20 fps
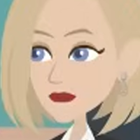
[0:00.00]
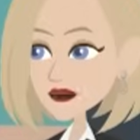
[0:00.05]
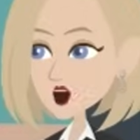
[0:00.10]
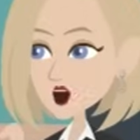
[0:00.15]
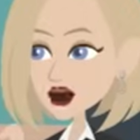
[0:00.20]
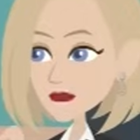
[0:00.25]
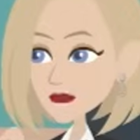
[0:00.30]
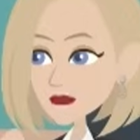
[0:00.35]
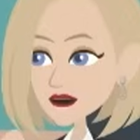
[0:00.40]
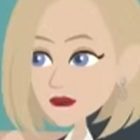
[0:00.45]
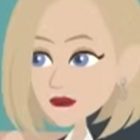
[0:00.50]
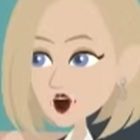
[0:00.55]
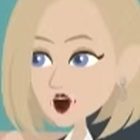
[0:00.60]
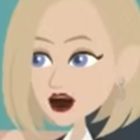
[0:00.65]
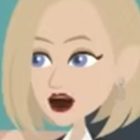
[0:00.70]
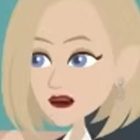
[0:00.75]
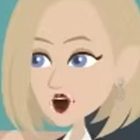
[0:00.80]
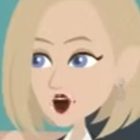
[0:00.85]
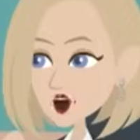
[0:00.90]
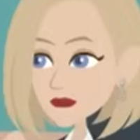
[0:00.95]
and on the
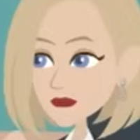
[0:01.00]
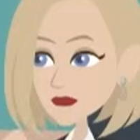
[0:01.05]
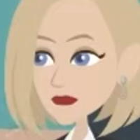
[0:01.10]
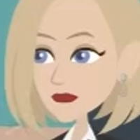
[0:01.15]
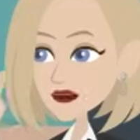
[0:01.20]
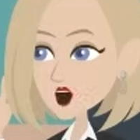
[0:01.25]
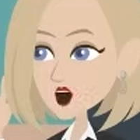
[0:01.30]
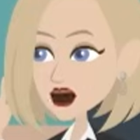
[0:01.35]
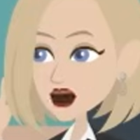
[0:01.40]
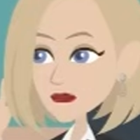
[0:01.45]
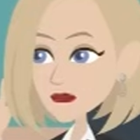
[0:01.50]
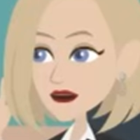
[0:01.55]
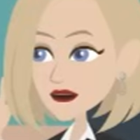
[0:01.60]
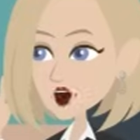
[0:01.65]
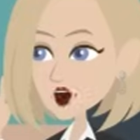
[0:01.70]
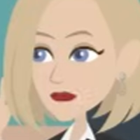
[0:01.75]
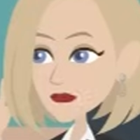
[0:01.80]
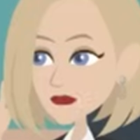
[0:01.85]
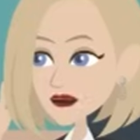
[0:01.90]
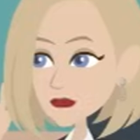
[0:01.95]
other, write
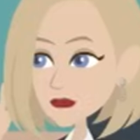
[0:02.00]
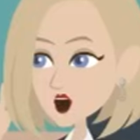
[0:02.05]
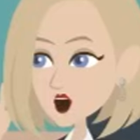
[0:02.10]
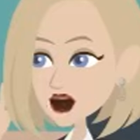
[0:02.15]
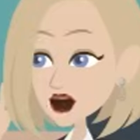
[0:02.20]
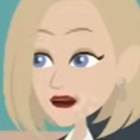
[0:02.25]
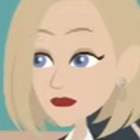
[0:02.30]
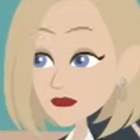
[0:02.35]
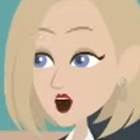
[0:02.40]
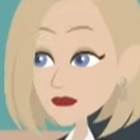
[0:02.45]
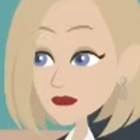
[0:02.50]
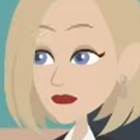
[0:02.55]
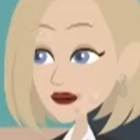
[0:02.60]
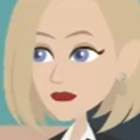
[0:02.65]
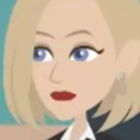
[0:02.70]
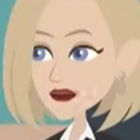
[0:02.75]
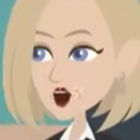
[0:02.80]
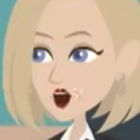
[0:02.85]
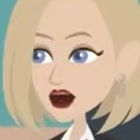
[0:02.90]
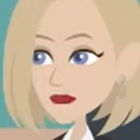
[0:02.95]
the past tense
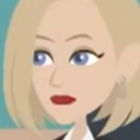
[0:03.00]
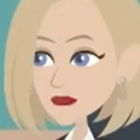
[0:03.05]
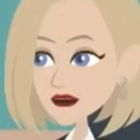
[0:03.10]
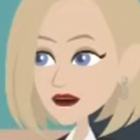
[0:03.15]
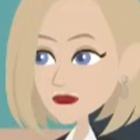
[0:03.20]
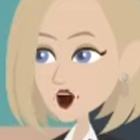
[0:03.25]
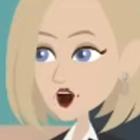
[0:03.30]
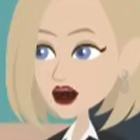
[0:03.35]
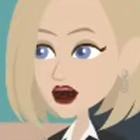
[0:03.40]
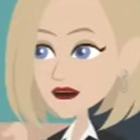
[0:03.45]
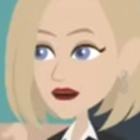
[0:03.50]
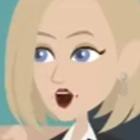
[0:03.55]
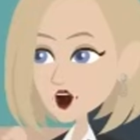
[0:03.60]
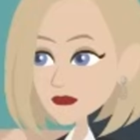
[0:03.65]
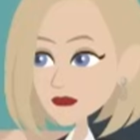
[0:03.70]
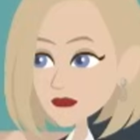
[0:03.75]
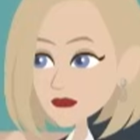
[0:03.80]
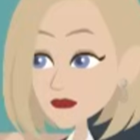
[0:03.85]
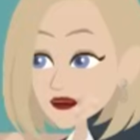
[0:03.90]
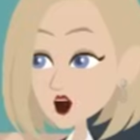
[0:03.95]
and past
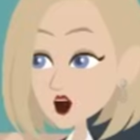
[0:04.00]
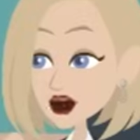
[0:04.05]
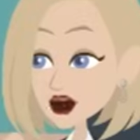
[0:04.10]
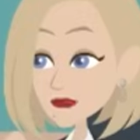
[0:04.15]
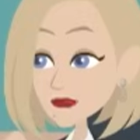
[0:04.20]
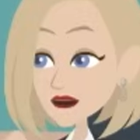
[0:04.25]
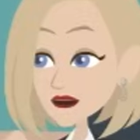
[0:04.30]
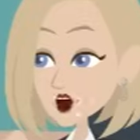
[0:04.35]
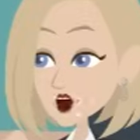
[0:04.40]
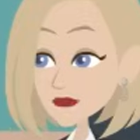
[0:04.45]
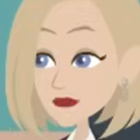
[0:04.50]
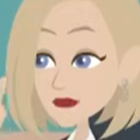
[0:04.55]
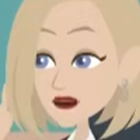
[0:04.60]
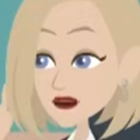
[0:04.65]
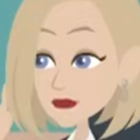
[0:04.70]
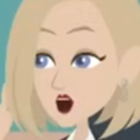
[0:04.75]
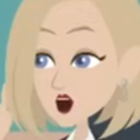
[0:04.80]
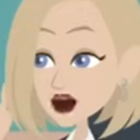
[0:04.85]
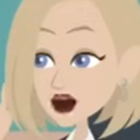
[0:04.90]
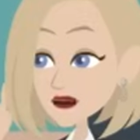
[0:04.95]
participle. Each
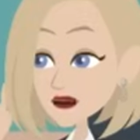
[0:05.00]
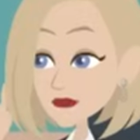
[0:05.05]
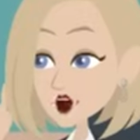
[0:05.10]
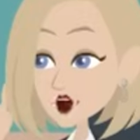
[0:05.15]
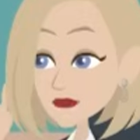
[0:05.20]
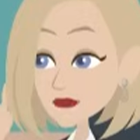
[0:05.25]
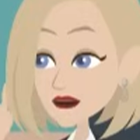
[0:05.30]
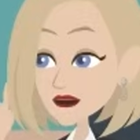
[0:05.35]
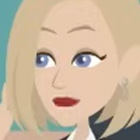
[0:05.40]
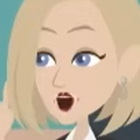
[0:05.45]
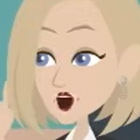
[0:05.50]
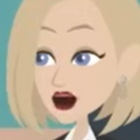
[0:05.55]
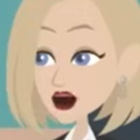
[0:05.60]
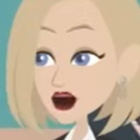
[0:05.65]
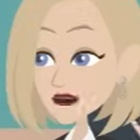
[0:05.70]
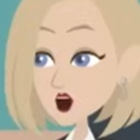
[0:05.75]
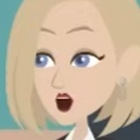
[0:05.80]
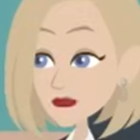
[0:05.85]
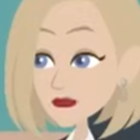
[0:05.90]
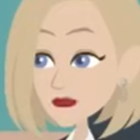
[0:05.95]
time you
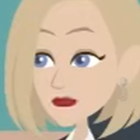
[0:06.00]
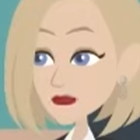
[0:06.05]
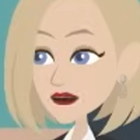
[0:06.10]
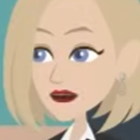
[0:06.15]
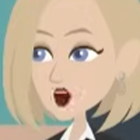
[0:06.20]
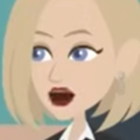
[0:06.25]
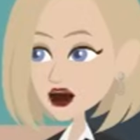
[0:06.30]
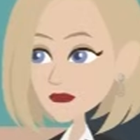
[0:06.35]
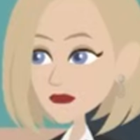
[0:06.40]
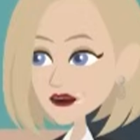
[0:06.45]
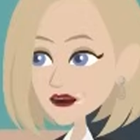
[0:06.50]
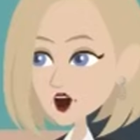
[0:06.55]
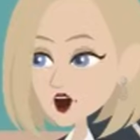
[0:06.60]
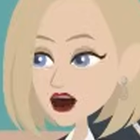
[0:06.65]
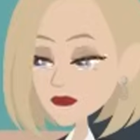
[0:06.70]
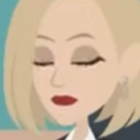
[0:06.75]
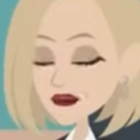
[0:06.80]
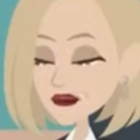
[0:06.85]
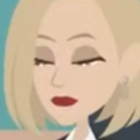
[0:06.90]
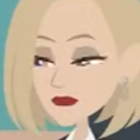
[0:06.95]
practice, challenge
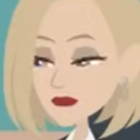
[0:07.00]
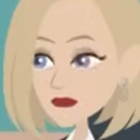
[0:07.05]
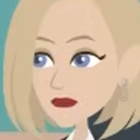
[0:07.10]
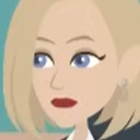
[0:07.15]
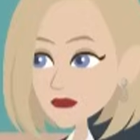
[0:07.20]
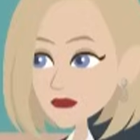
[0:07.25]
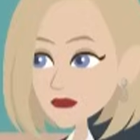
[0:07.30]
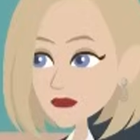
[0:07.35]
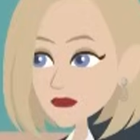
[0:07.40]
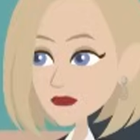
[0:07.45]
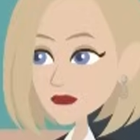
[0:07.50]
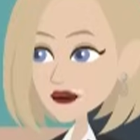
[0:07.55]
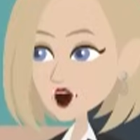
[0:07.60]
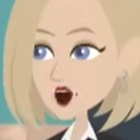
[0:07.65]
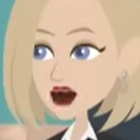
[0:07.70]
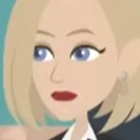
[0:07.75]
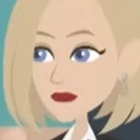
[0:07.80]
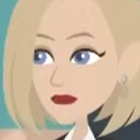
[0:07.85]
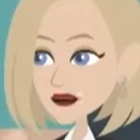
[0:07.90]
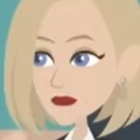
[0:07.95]
yourself to make real
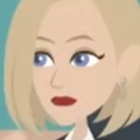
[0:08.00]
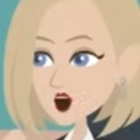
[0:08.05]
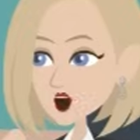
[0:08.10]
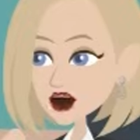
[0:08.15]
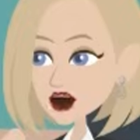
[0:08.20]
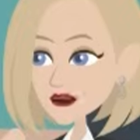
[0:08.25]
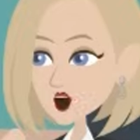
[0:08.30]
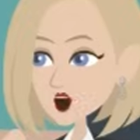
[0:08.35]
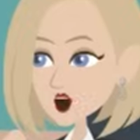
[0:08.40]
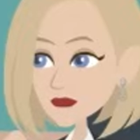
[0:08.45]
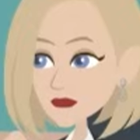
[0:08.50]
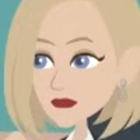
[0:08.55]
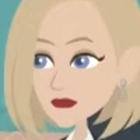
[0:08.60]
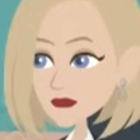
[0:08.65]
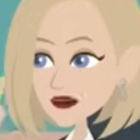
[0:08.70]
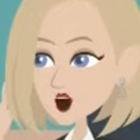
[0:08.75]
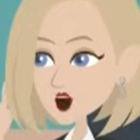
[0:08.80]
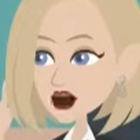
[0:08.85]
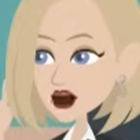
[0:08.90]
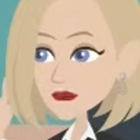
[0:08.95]
sentences with
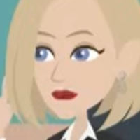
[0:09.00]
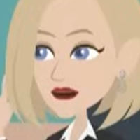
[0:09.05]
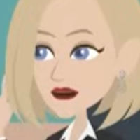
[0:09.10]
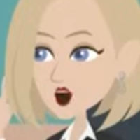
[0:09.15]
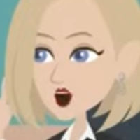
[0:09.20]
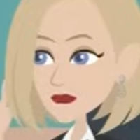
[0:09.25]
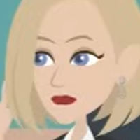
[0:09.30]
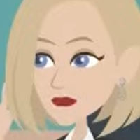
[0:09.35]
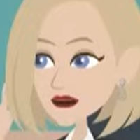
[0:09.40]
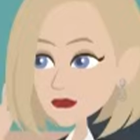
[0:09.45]
each form,